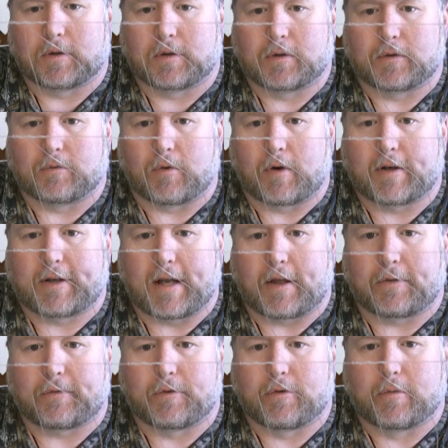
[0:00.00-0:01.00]
It's right
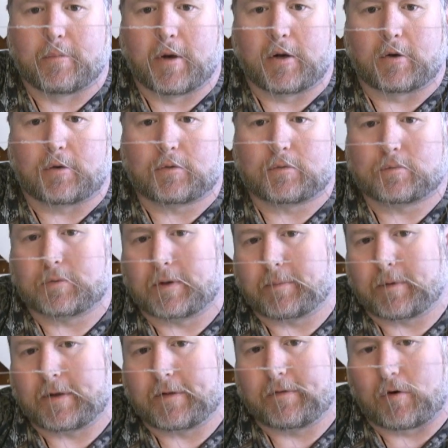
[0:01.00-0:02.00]
down through the middle,
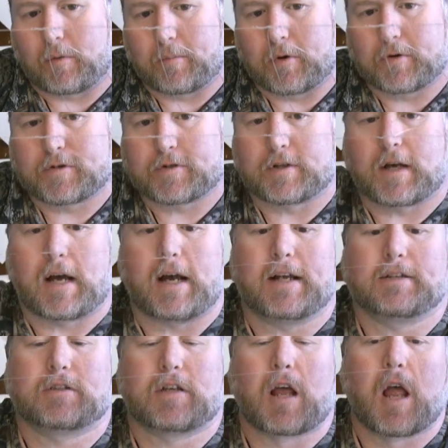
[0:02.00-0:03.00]
even on both
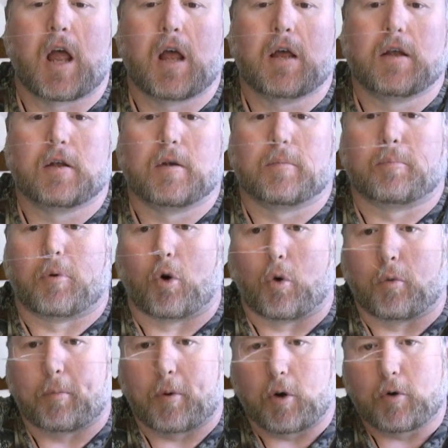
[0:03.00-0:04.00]
sides.
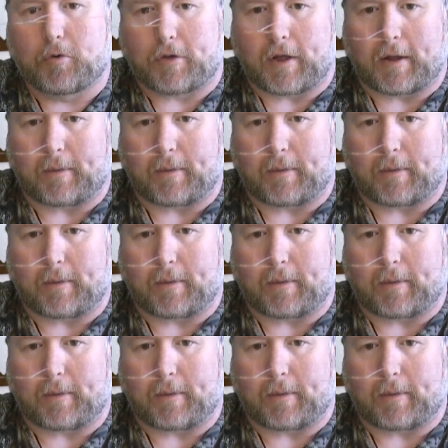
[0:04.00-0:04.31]
Pull both